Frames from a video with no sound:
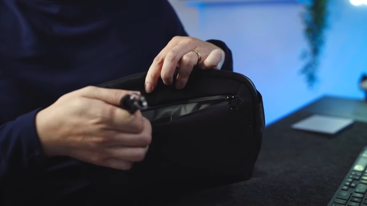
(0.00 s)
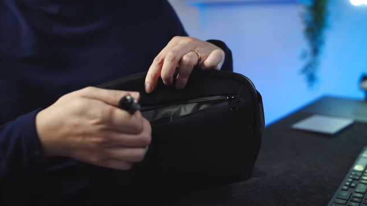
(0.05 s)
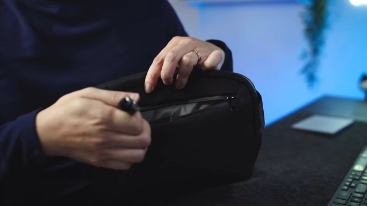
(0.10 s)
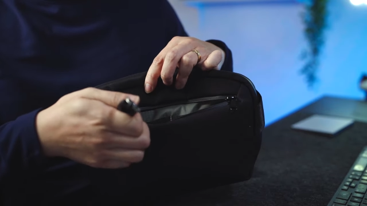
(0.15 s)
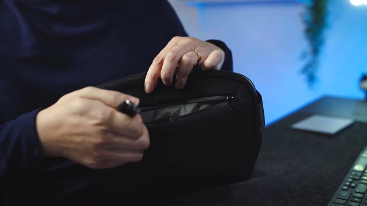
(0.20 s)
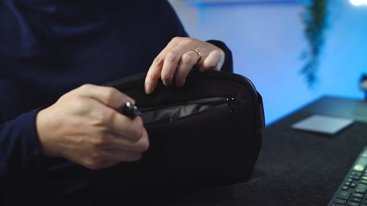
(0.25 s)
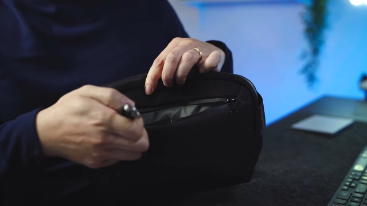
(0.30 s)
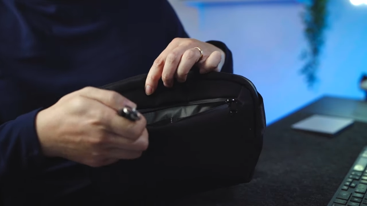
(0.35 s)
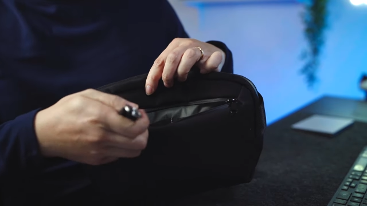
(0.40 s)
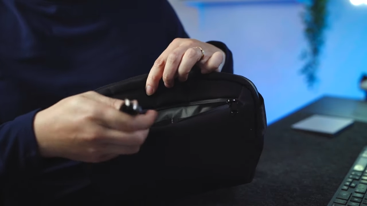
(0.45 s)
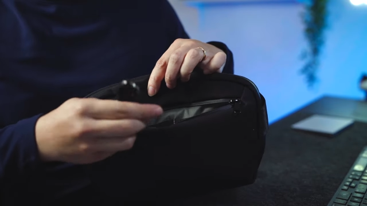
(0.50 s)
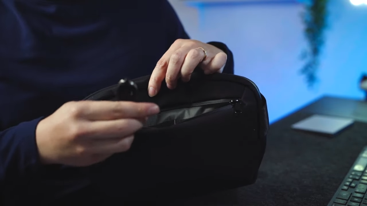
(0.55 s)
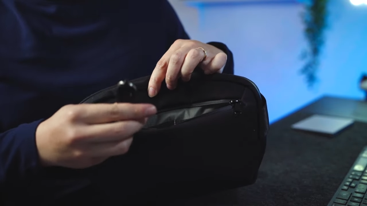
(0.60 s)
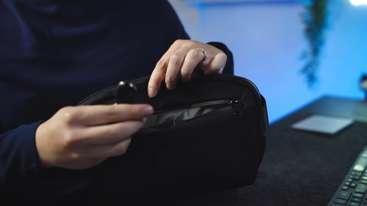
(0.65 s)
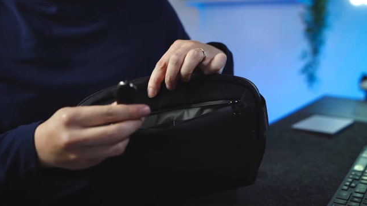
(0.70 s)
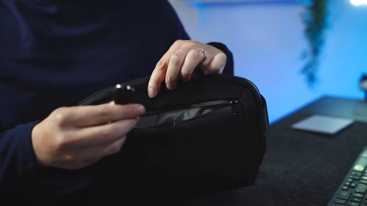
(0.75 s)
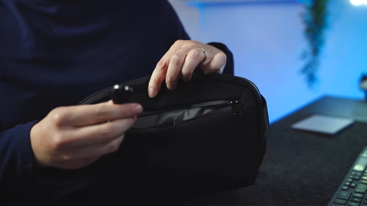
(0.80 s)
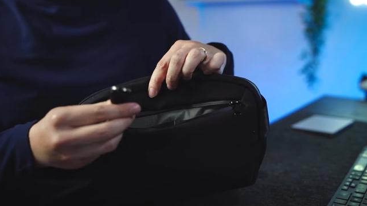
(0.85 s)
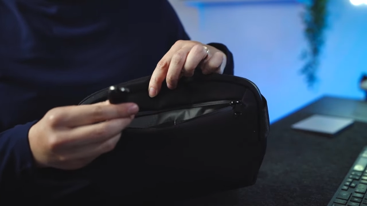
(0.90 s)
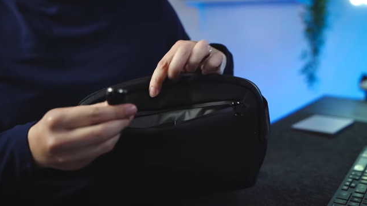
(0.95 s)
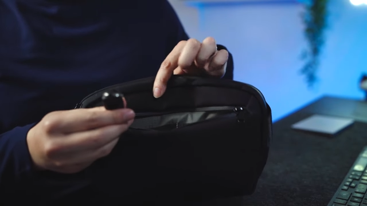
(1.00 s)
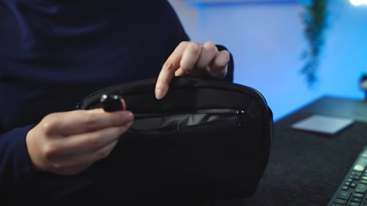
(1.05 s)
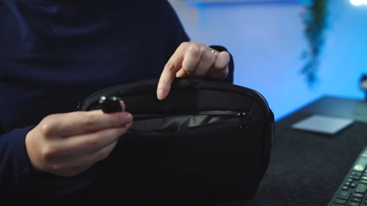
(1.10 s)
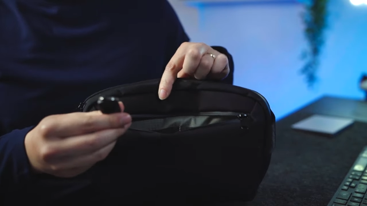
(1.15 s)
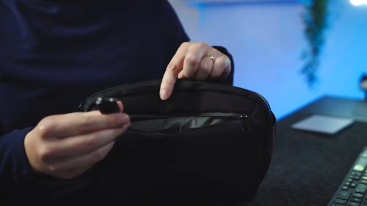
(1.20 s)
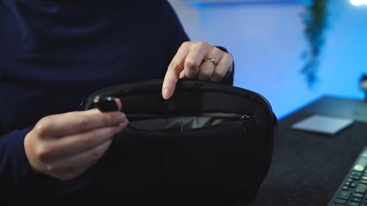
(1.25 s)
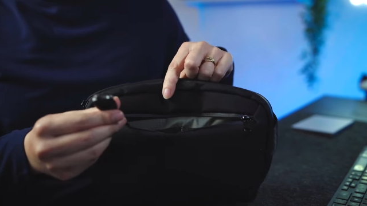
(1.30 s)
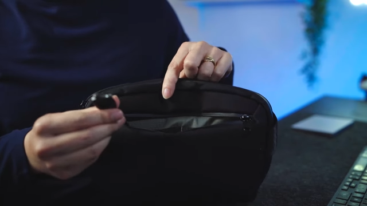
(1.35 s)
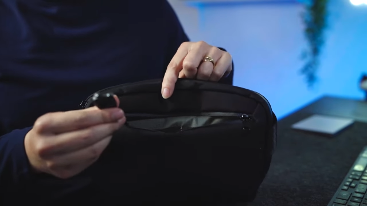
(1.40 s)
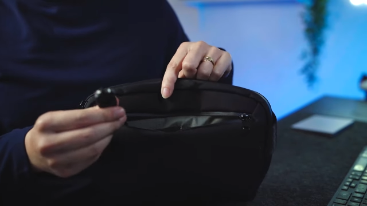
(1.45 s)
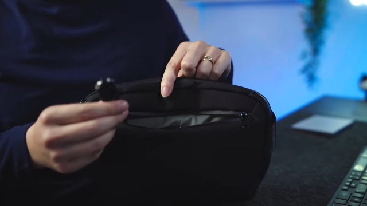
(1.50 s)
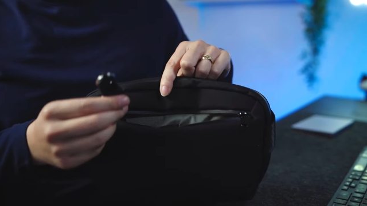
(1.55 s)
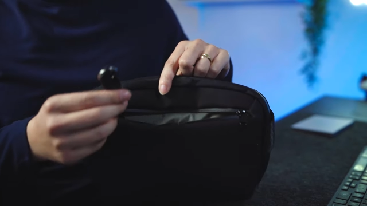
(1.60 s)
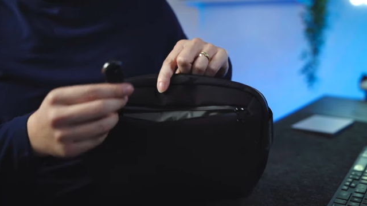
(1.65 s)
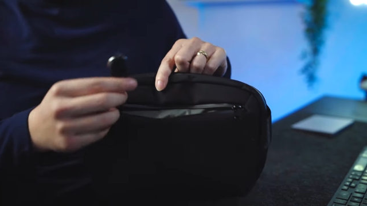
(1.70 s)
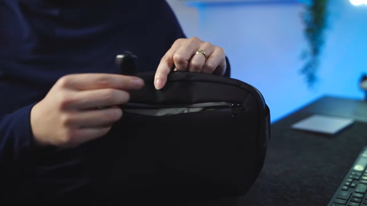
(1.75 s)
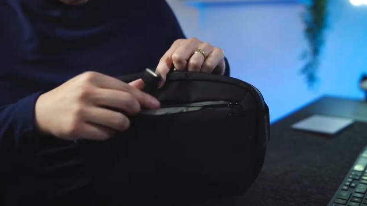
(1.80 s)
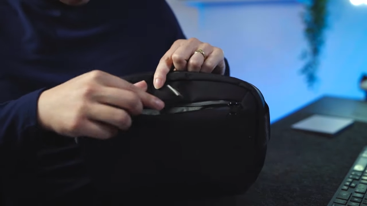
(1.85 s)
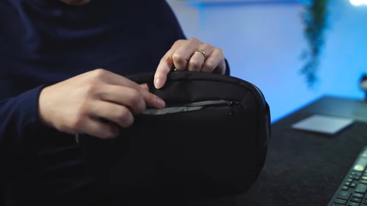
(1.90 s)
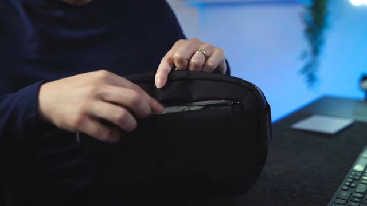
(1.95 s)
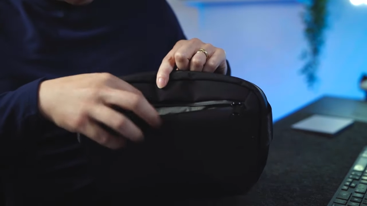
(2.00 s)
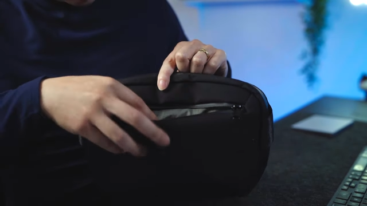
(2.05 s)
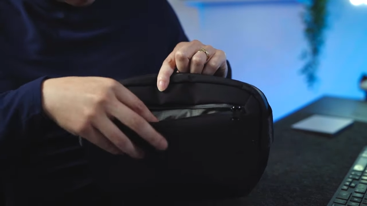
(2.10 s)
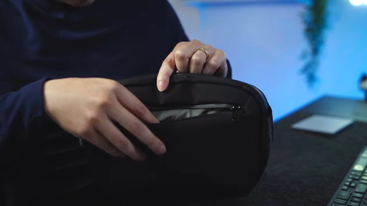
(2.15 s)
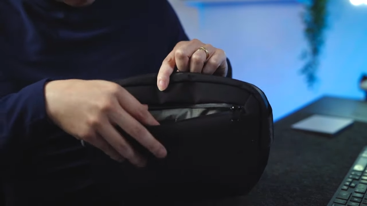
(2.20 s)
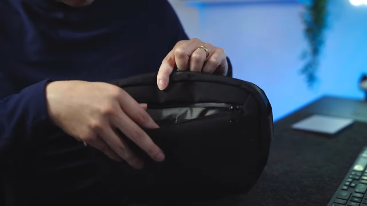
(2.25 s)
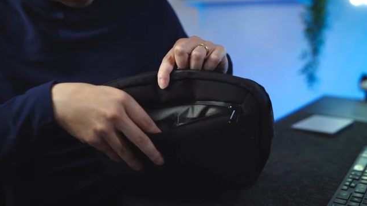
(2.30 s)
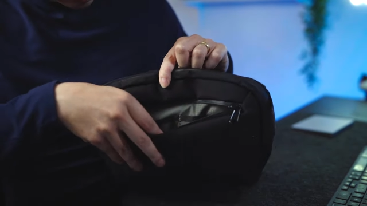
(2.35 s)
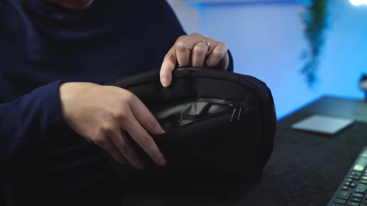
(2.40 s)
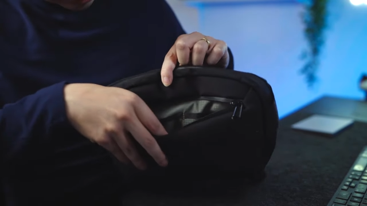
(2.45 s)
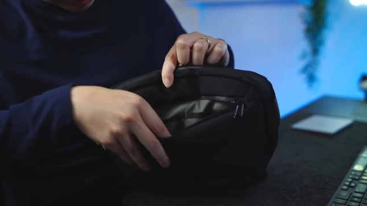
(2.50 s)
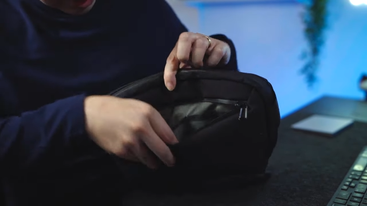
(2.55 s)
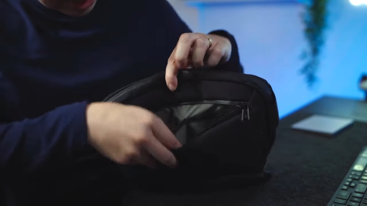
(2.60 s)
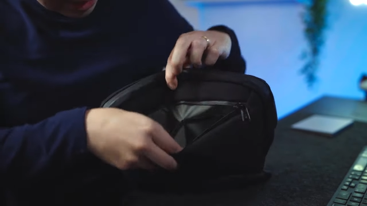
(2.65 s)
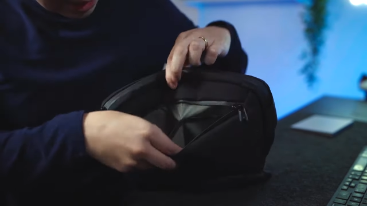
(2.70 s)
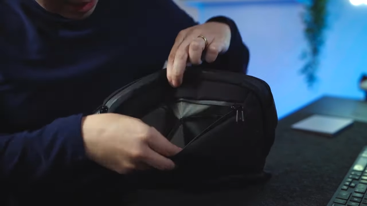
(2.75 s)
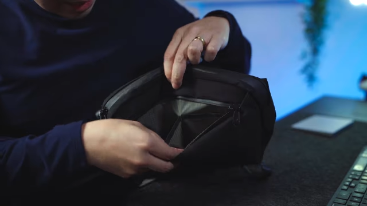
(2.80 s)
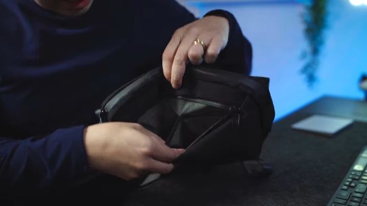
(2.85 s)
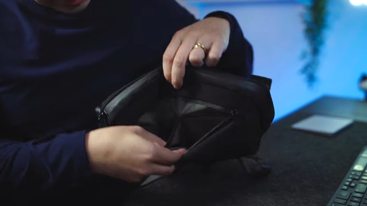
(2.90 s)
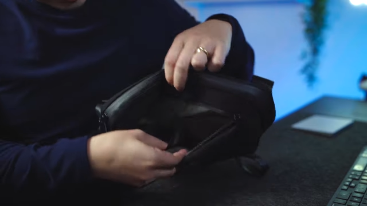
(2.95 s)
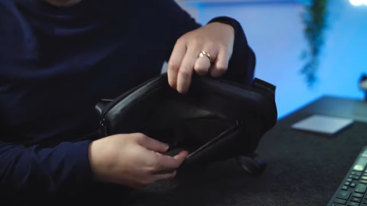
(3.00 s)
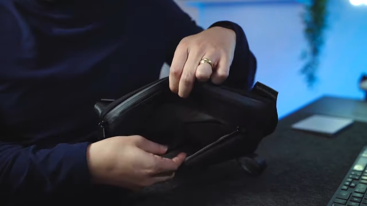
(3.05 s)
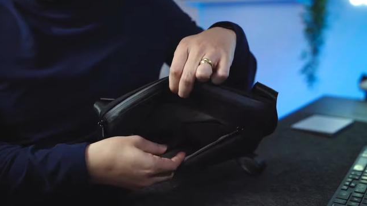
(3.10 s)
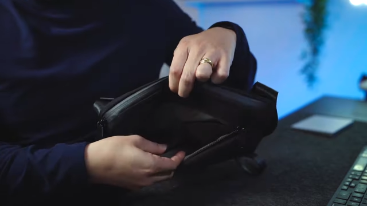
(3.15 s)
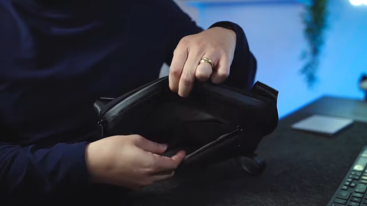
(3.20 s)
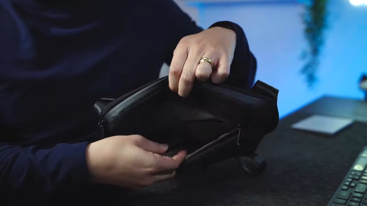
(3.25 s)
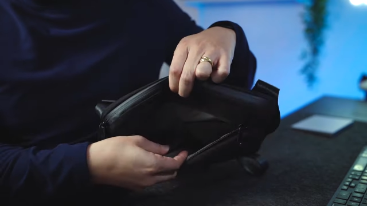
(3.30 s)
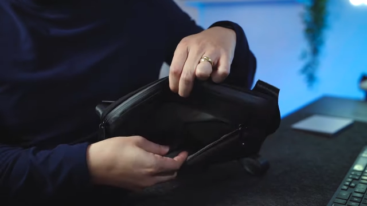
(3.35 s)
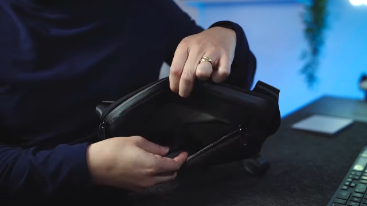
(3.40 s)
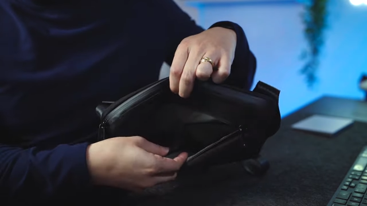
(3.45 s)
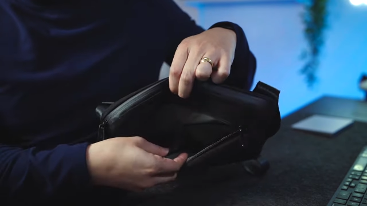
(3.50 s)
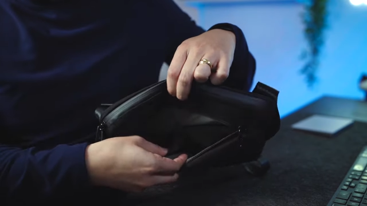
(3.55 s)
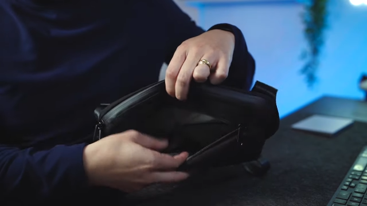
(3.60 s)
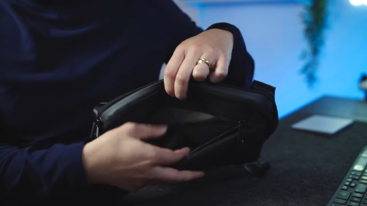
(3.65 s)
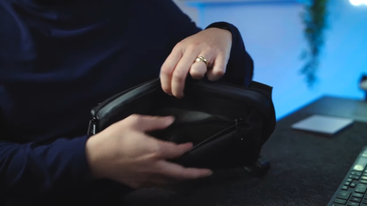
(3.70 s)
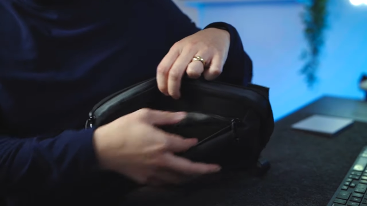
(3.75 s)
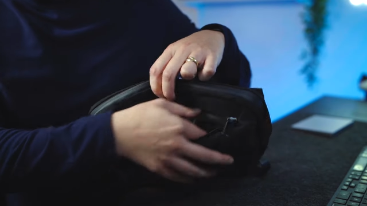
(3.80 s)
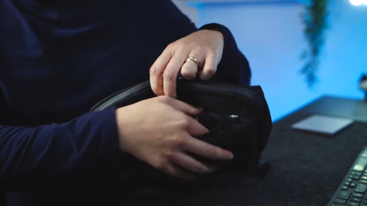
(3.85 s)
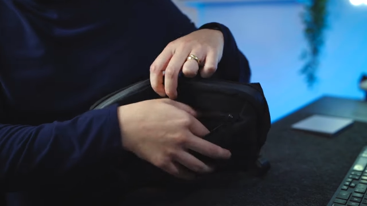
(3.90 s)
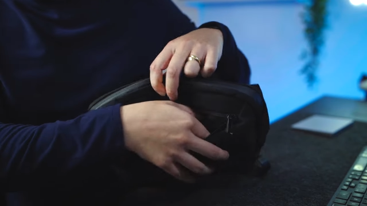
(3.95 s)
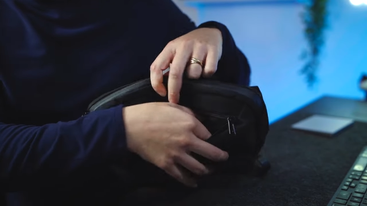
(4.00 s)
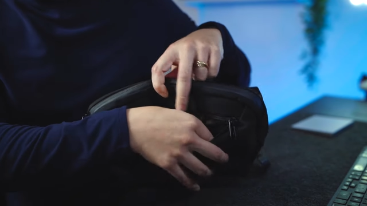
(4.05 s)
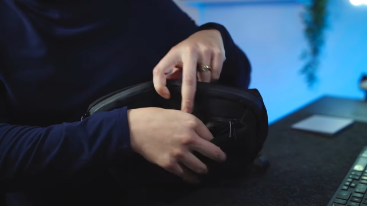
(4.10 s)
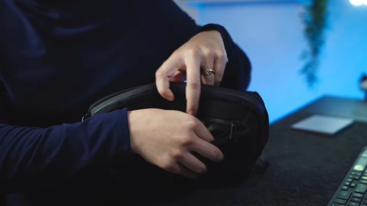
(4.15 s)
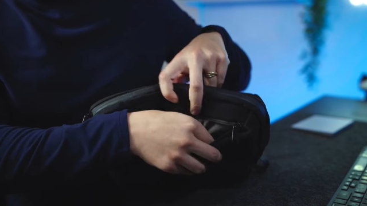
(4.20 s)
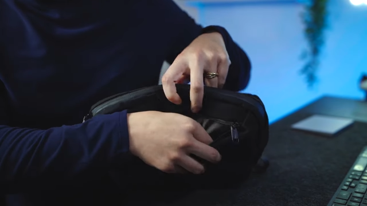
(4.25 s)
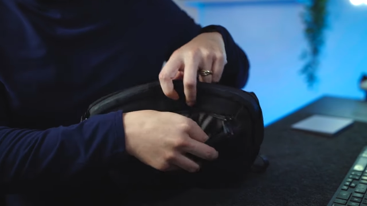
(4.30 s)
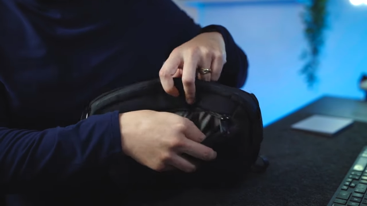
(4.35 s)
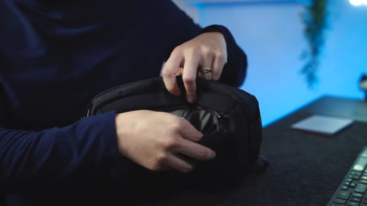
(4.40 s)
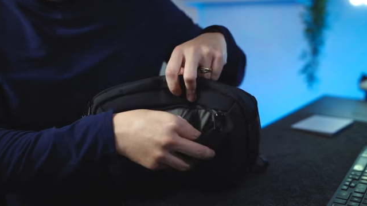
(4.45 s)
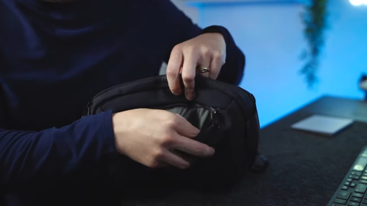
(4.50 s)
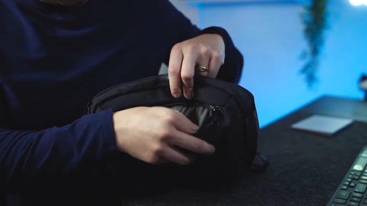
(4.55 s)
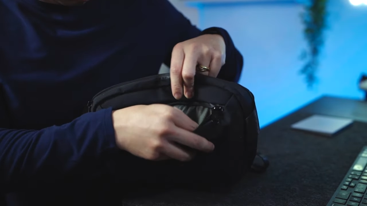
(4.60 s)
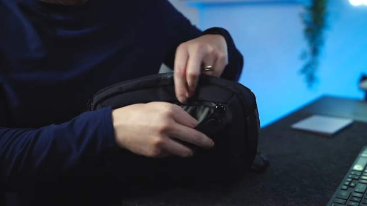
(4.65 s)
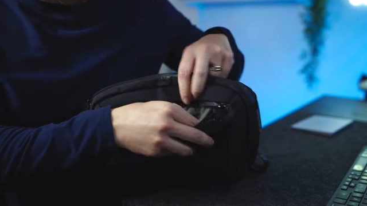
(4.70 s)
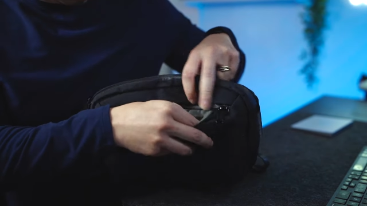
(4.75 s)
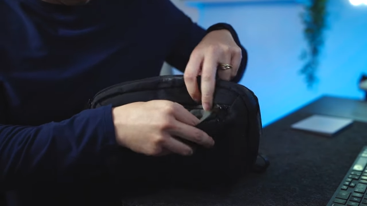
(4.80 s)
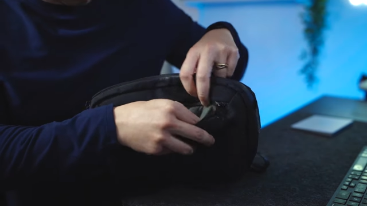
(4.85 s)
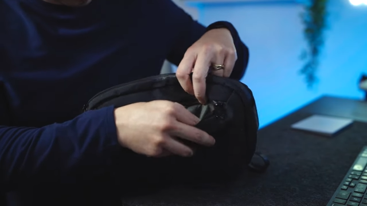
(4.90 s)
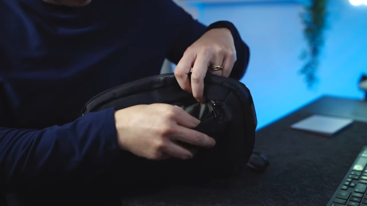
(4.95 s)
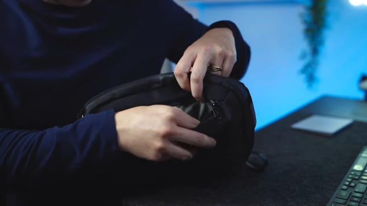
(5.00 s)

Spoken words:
Nobody's mouth can be seen.